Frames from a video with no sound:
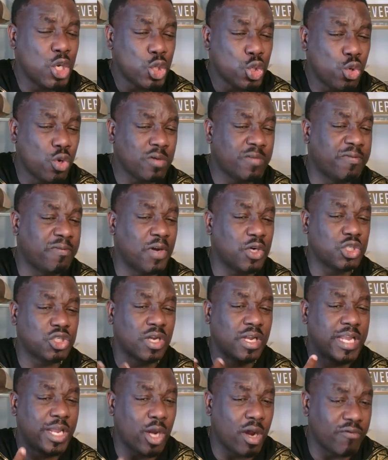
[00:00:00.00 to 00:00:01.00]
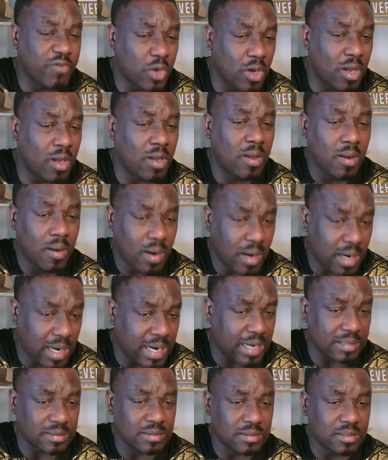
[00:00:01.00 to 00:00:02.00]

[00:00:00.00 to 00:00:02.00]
good functioning of your heart.